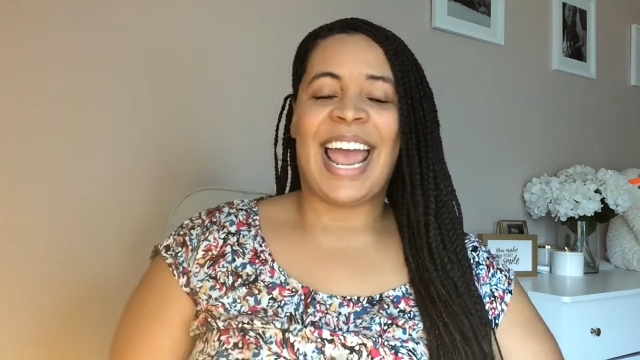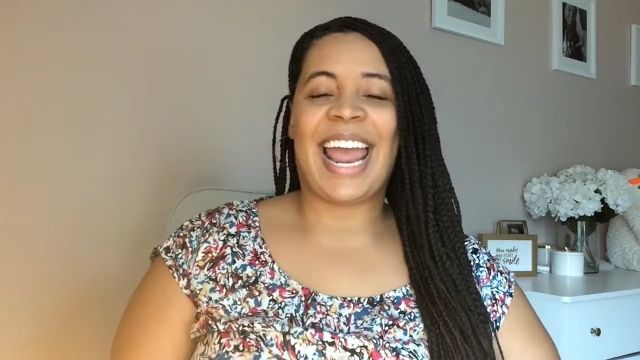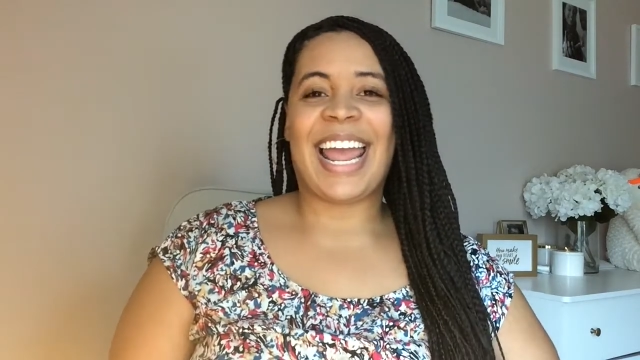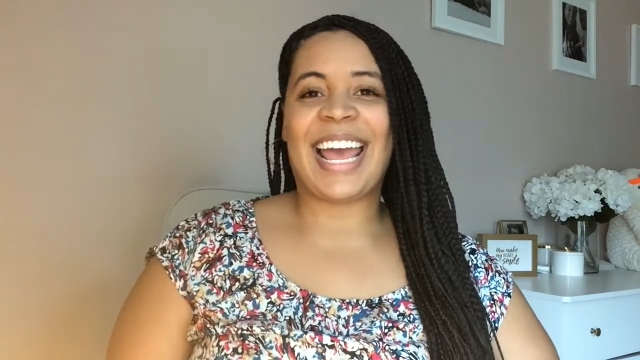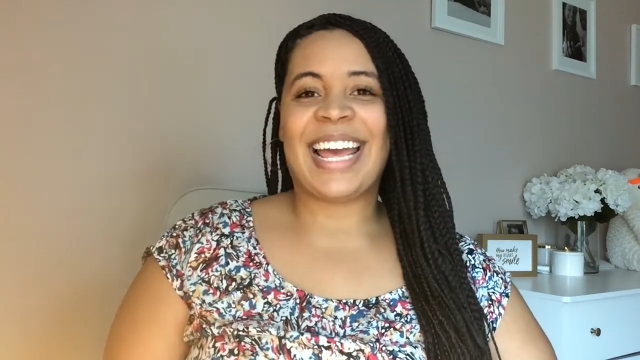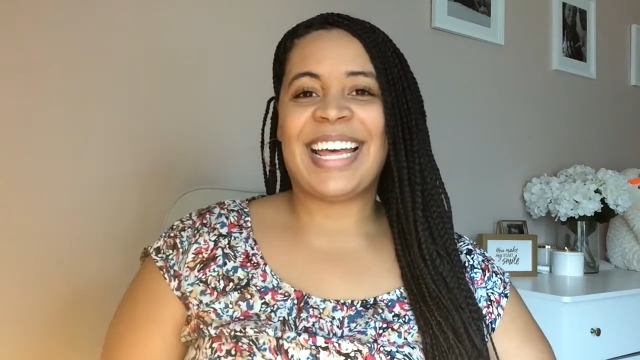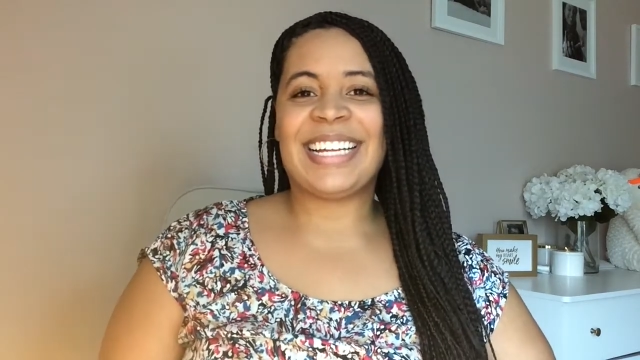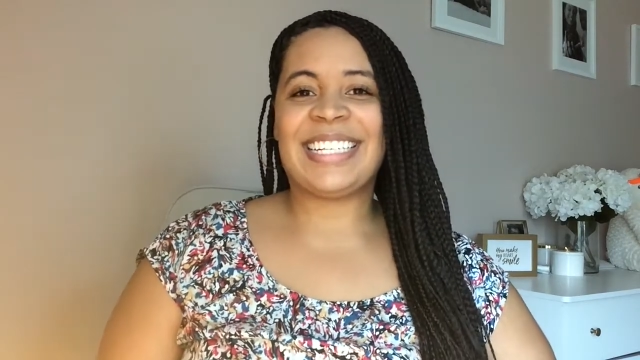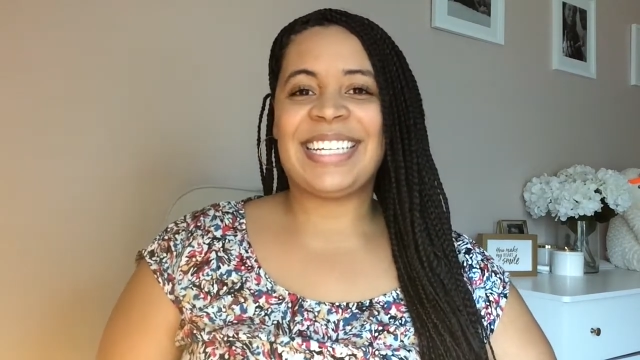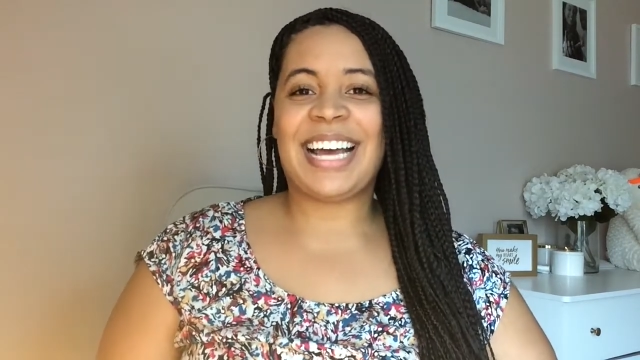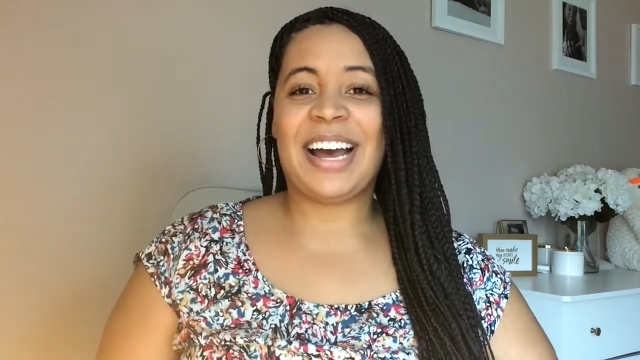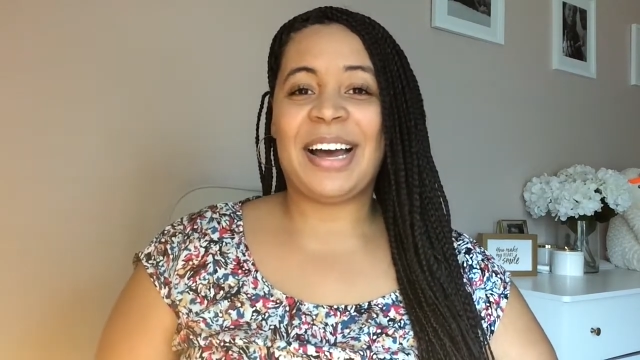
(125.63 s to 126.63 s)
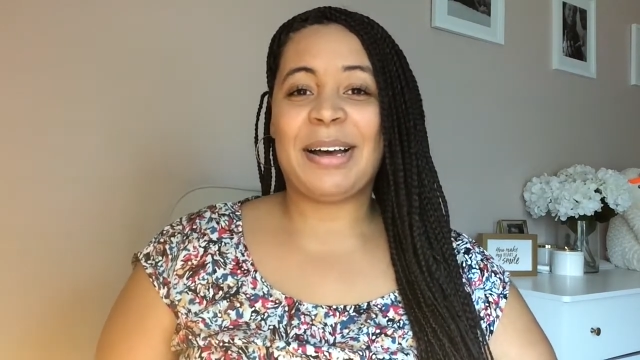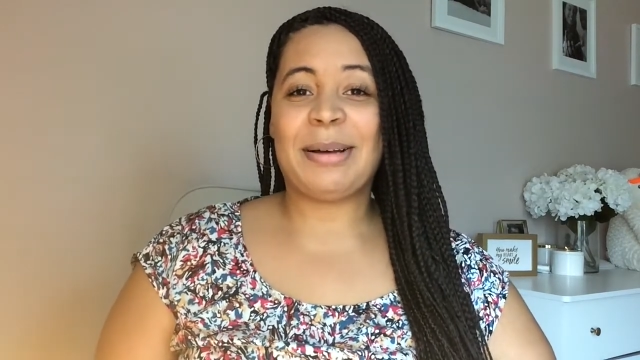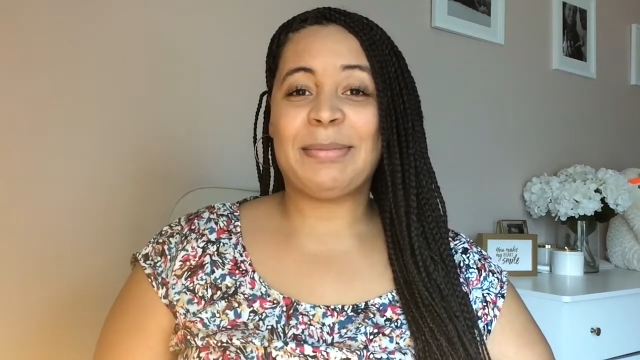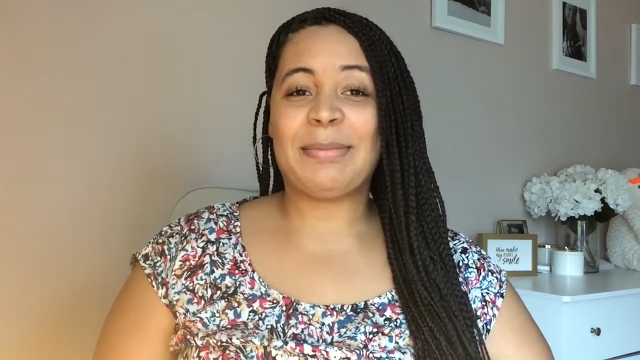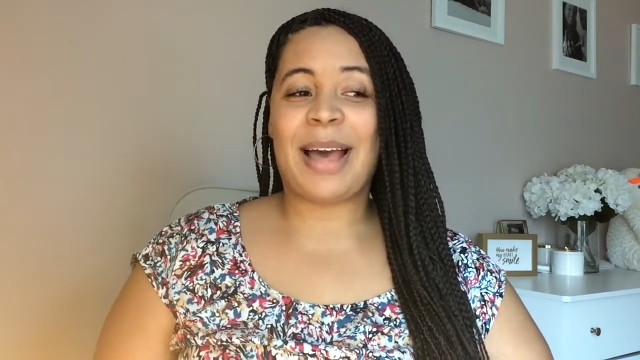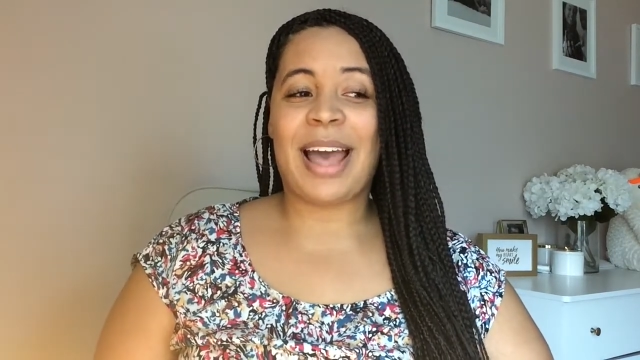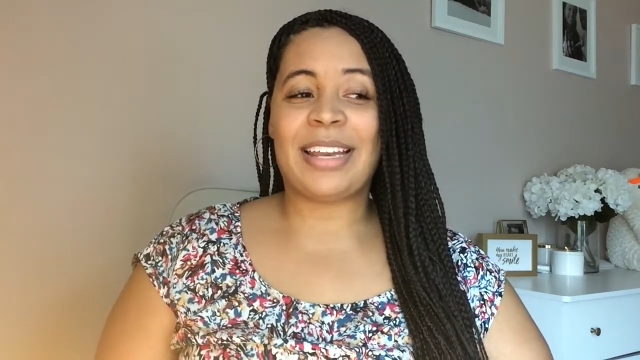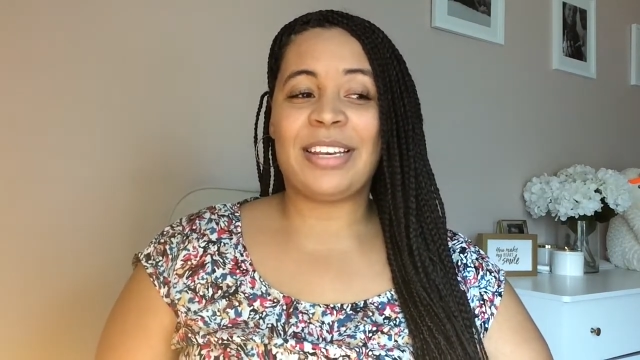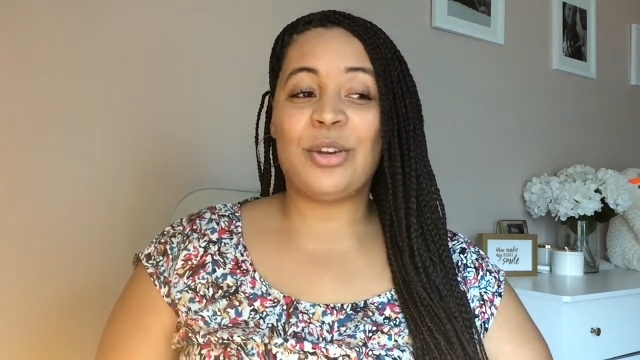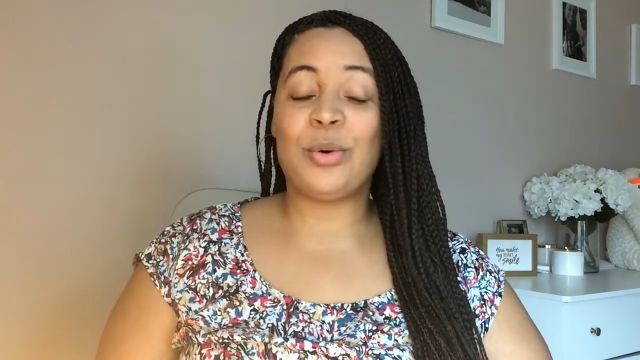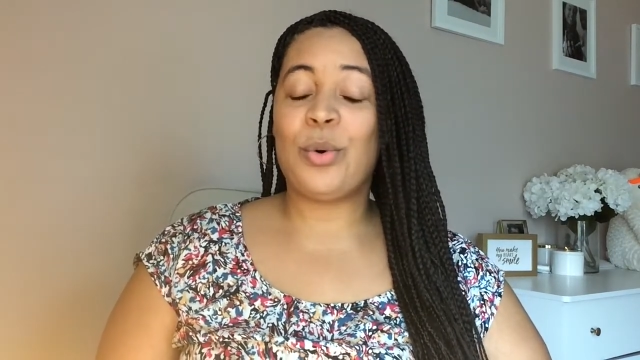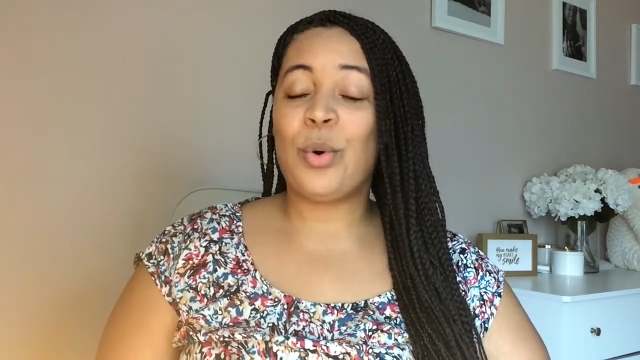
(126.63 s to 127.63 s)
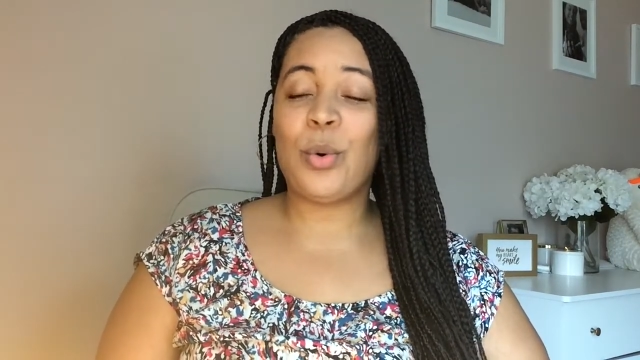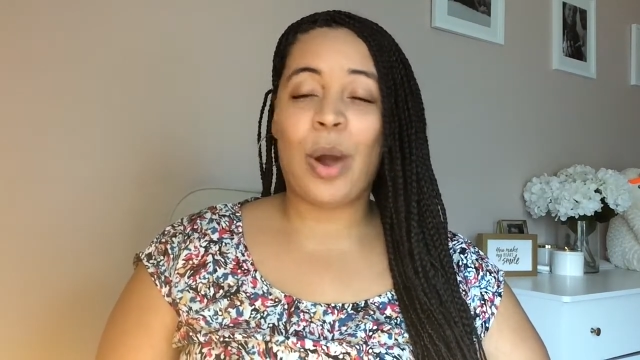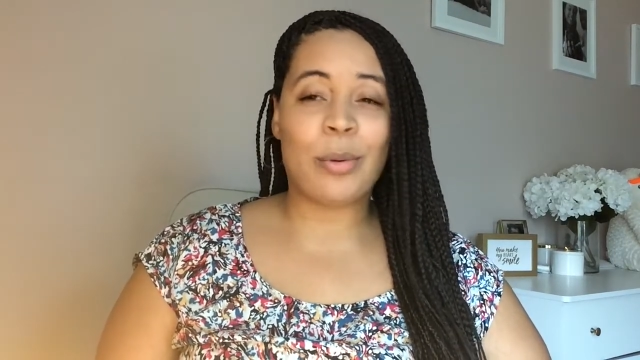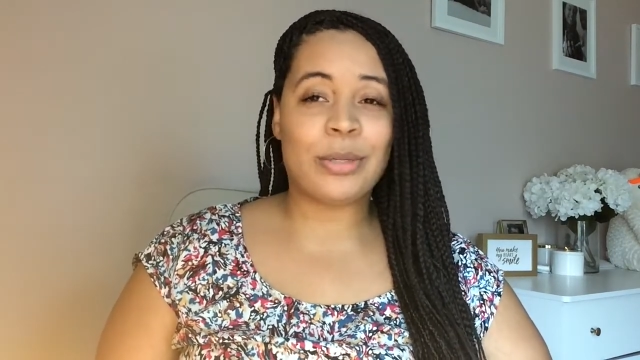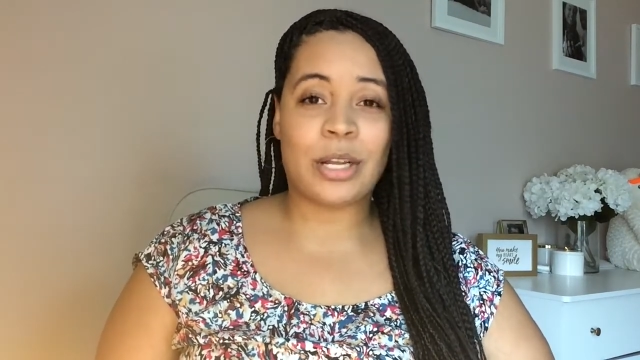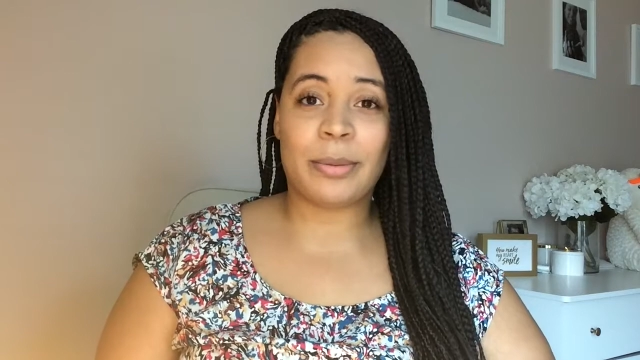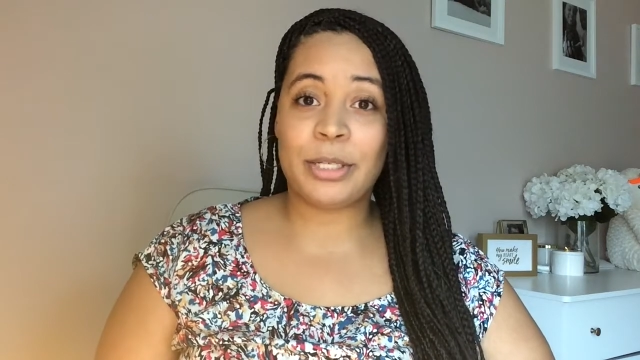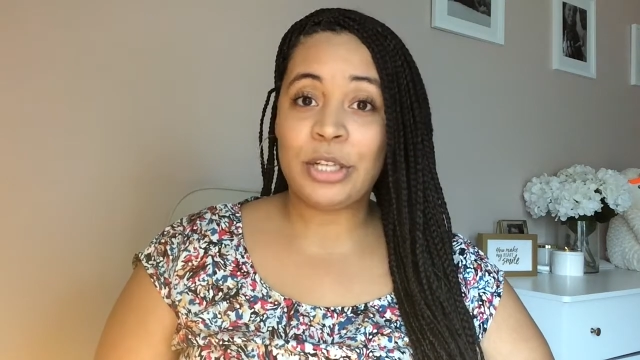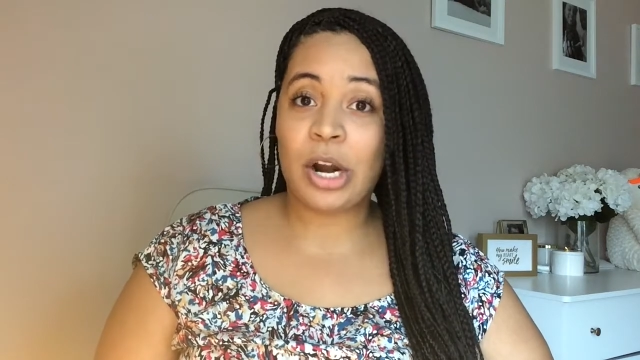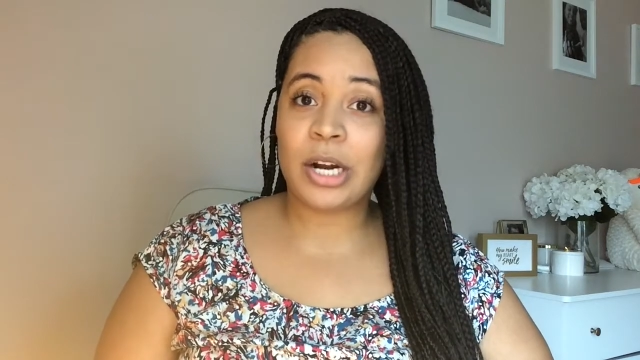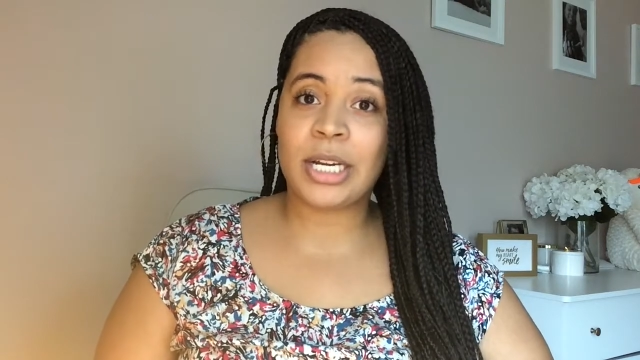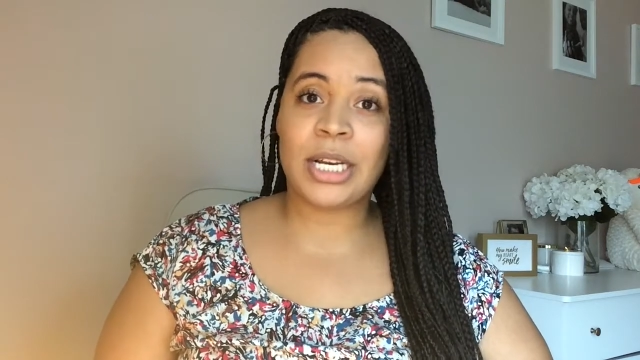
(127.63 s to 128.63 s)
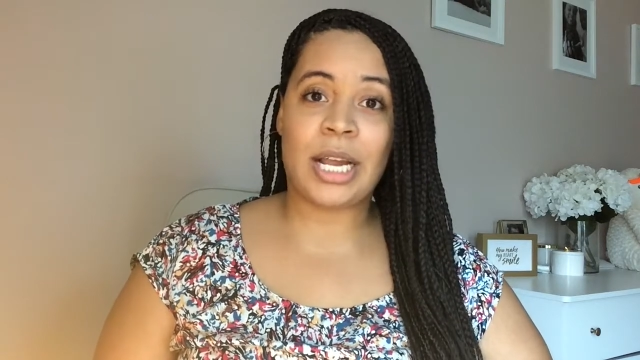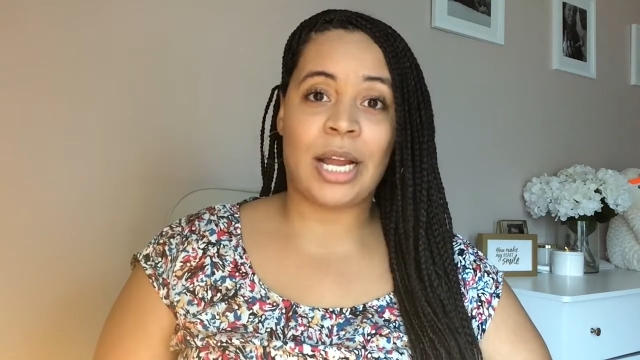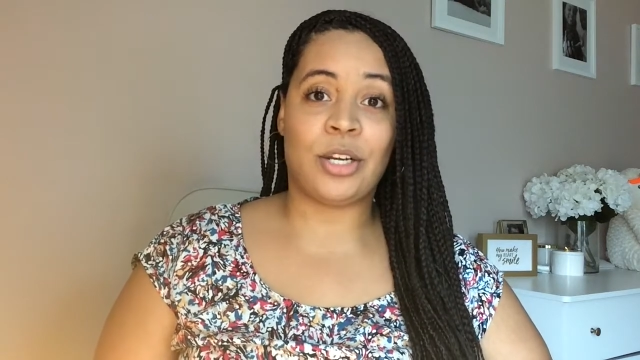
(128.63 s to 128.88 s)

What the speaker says: and I knew who I was going to be targeting.